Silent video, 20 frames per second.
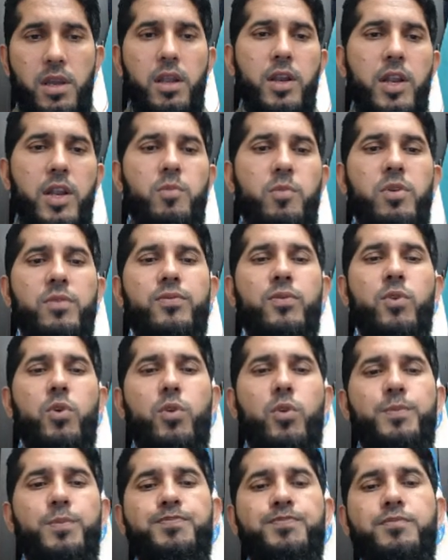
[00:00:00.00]
Number
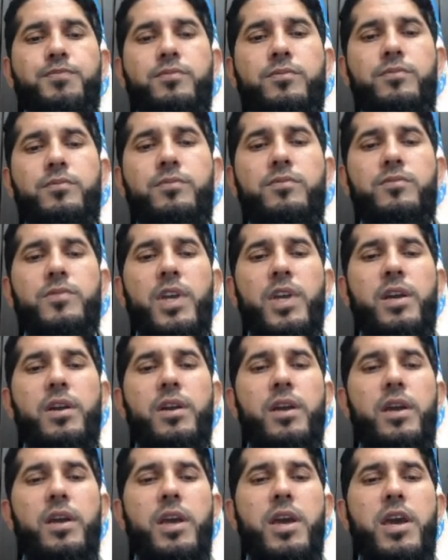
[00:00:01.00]
four,
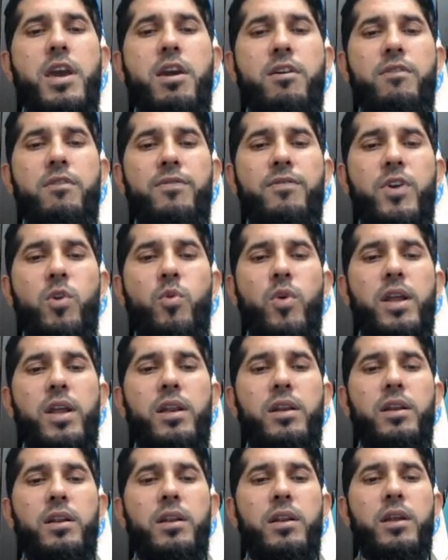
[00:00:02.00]

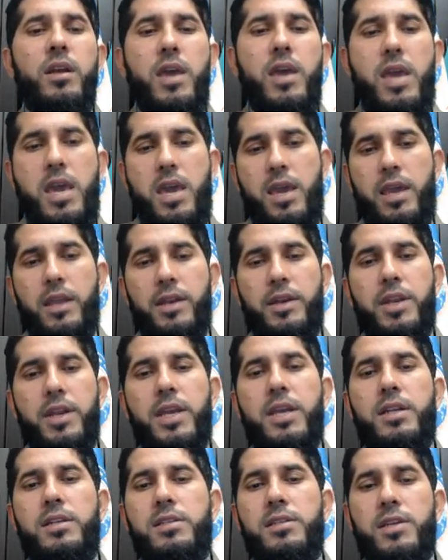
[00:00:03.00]
everyone A
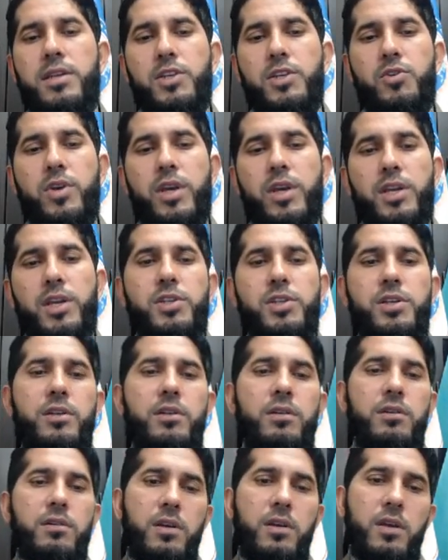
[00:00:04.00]
needs
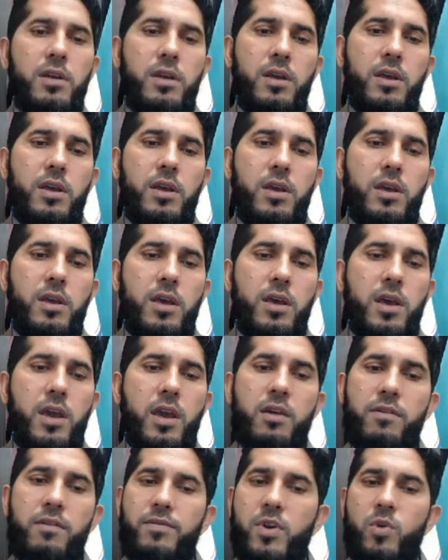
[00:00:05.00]
education.
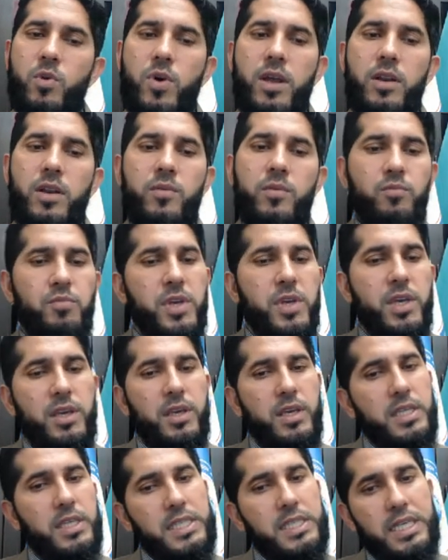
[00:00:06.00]
Everyone
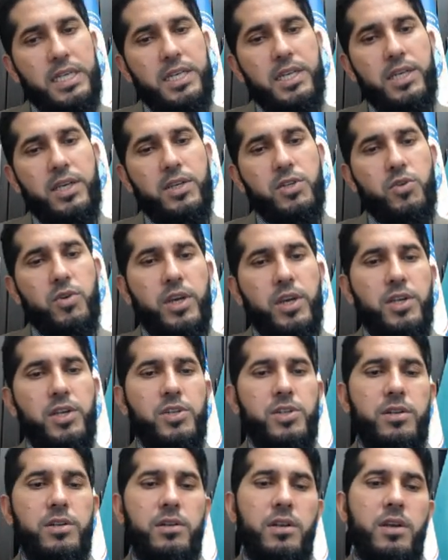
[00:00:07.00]
B is needing
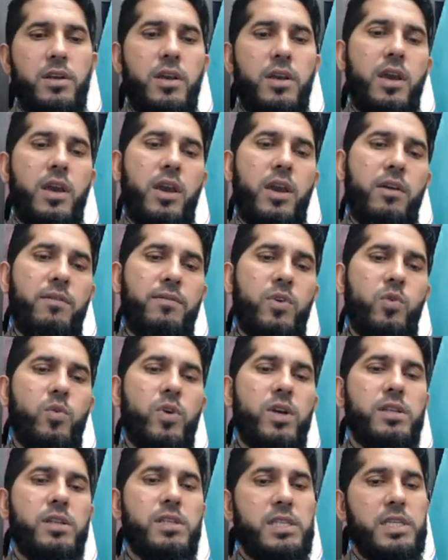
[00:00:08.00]
education.
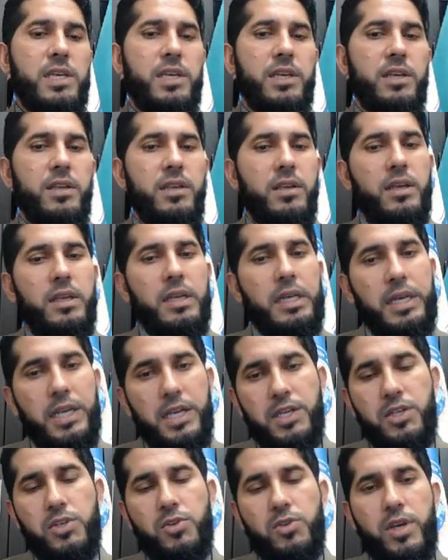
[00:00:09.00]
Everyone C
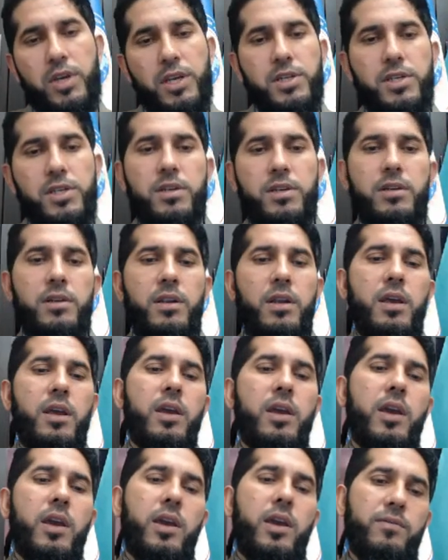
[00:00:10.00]
need education.
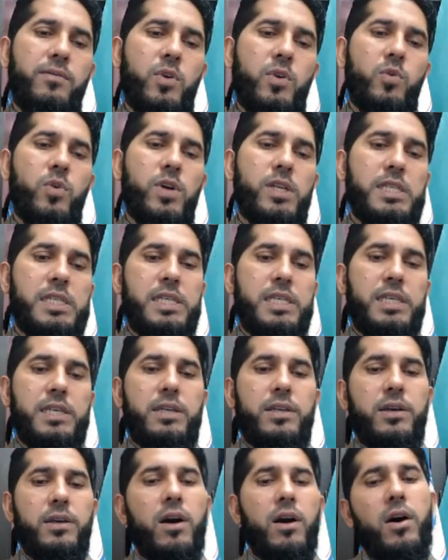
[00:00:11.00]
Everyone
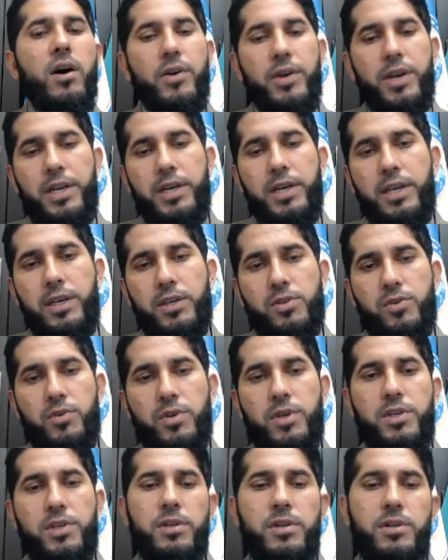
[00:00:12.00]
D are needing
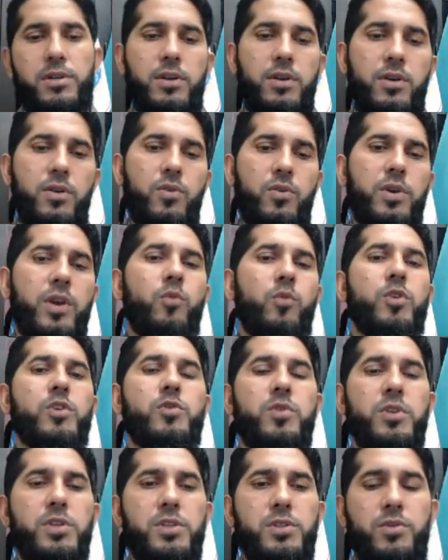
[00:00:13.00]
education. Okay, which
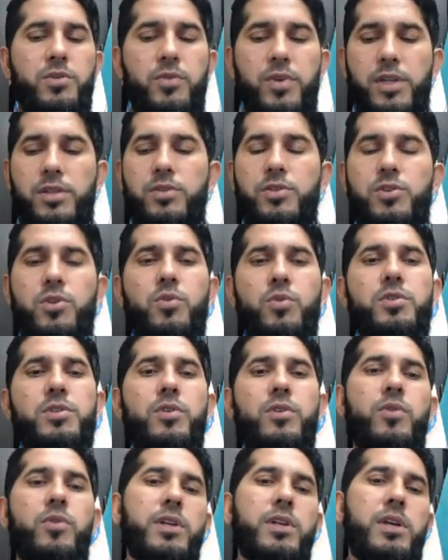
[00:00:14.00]
one is correct? Choose
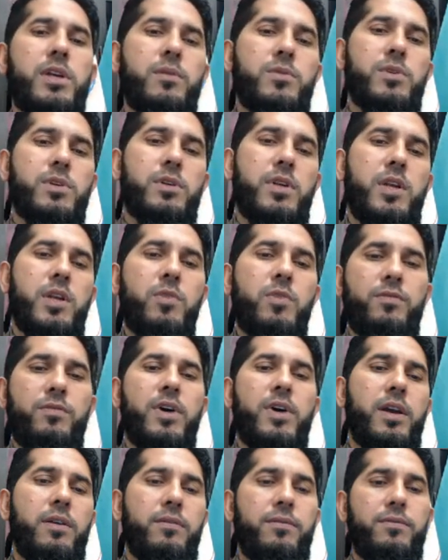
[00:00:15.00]
the correct option. Number
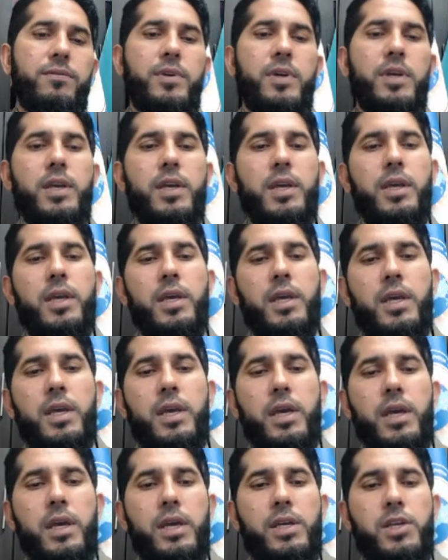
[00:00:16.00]
five,
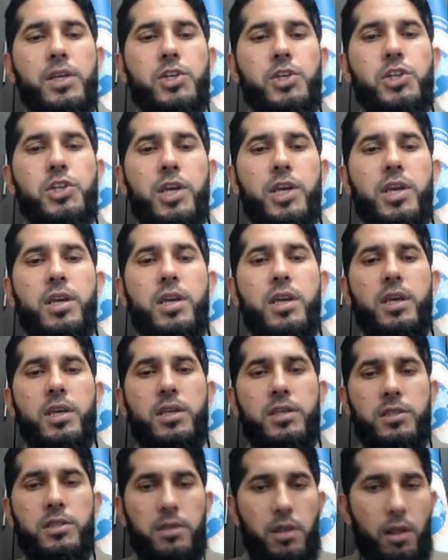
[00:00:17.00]
she
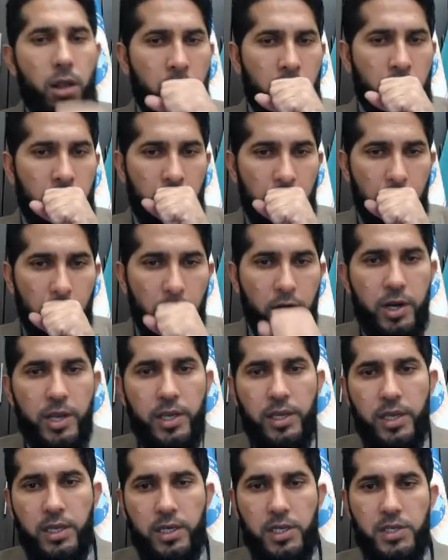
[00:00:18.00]
is
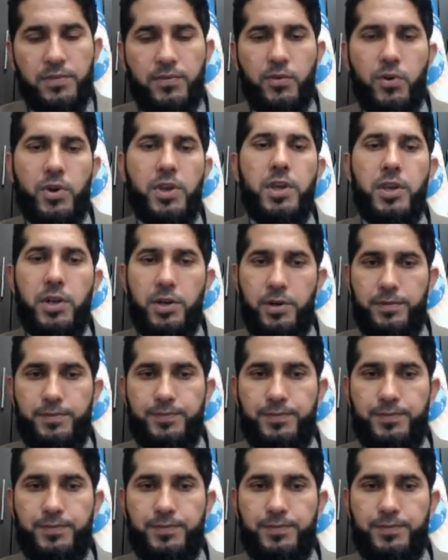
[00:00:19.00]
learning English for a year.